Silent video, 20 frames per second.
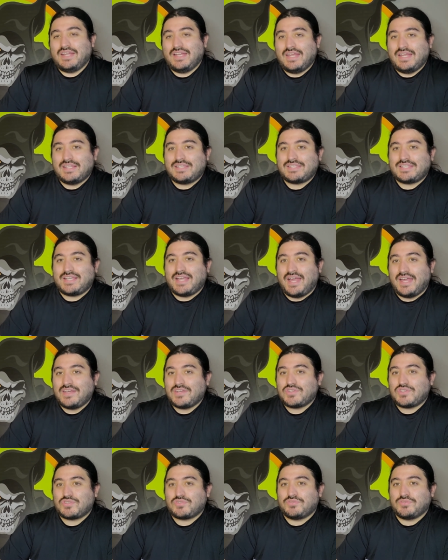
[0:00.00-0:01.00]
it's kind
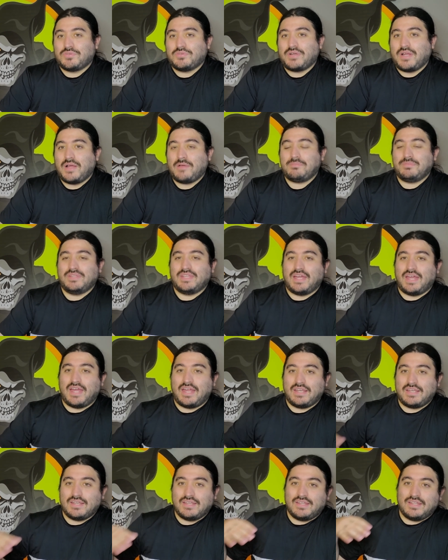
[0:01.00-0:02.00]
of screwed up
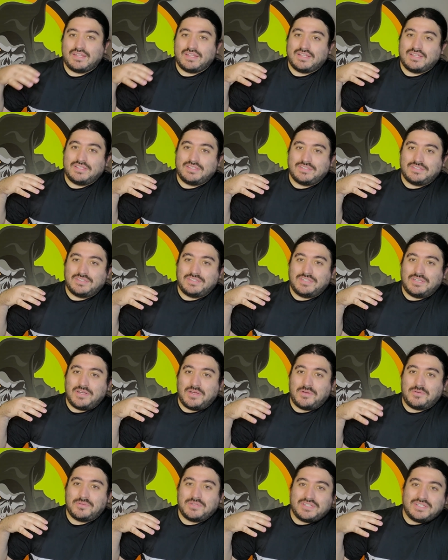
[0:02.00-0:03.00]
that, you
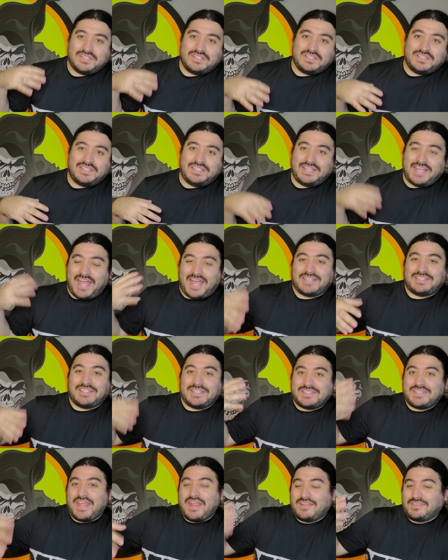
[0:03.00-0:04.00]
know, he had
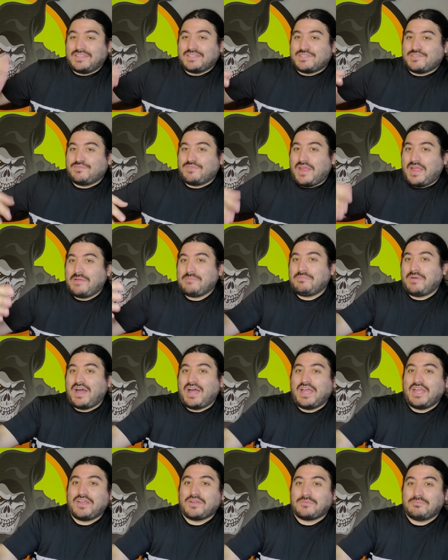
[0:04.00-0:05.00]
to take this
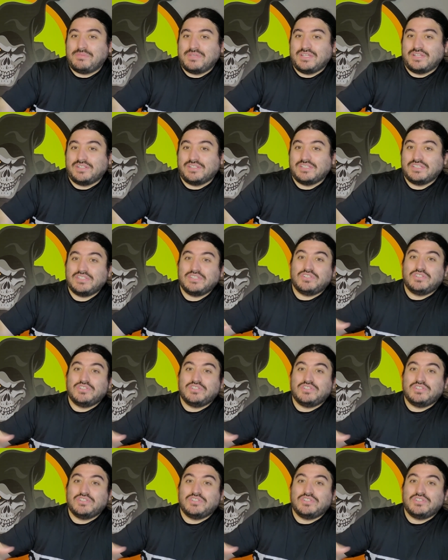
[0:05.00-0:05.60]
vampire pill